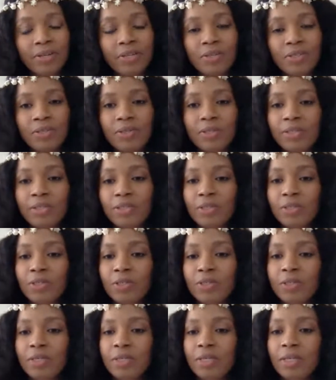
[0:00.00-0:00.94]
So this
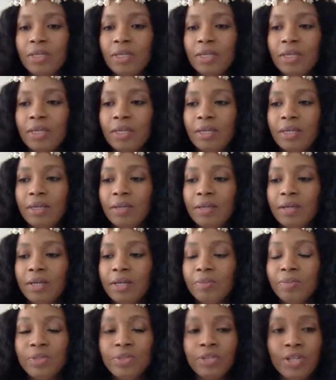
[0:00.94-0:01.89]
is the
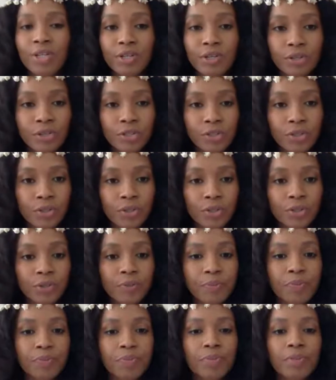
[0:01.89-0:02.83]

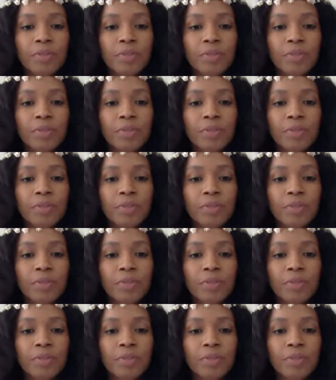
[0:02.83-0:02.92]
signature